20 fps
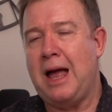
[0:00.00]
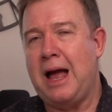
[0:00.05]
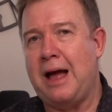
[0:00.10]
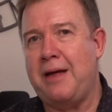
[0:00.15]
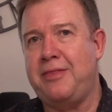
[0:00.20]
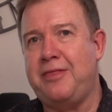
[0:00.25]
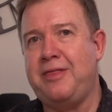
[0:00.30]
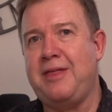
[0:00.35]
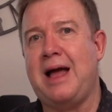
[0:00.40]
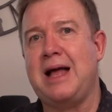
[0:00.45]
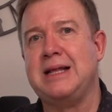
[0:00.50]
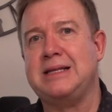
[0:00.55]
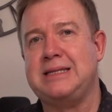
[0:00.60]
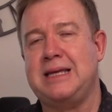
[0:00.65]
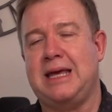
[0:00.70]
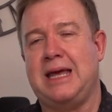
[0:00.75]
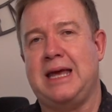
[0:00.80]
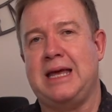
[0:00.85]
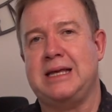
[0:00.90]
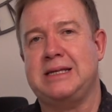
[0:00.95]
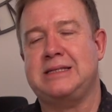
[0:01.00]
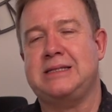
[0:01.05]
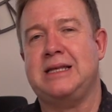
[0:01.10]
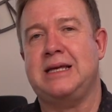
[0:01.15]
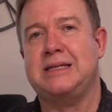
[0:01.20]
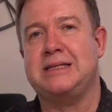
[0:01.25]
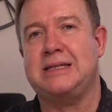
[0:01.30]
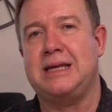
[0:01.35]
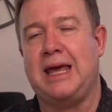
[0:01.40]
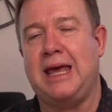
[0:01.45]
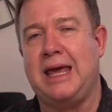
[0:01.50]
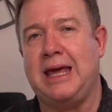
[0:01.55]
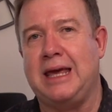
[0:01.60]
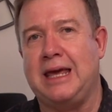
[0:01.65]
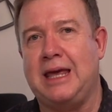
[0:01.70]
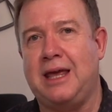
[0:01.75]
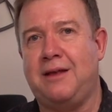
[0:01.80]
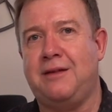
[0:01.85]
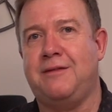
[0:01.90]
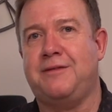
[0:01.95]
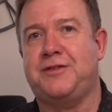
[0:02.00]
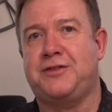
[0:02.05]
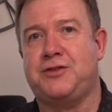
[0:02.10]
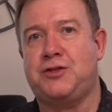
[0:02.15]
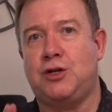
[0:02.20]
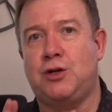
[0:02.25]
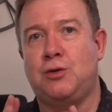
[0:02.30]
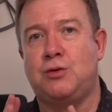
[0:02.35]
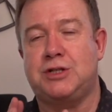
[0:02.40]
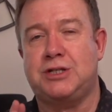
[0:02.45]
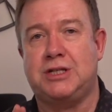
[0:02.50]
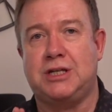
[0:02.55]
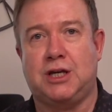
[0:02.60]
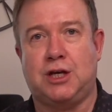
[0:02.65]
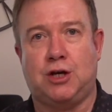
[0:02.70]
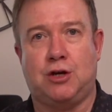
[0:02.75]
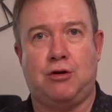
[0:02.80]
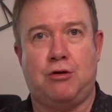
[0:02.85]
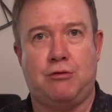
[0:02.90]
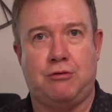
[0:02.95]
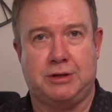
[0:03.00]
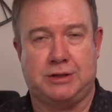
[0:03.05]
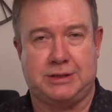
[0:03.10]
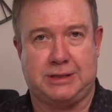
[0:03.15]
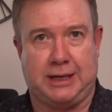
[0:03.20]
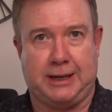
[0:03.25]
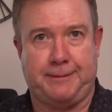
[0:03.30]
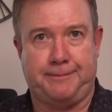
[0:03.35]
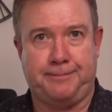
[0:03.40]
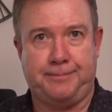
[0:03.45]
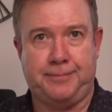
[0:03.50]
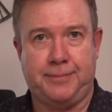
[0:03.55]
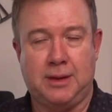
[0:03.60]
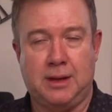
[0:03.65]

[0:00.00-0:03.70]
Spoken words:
and that is that it gives you security.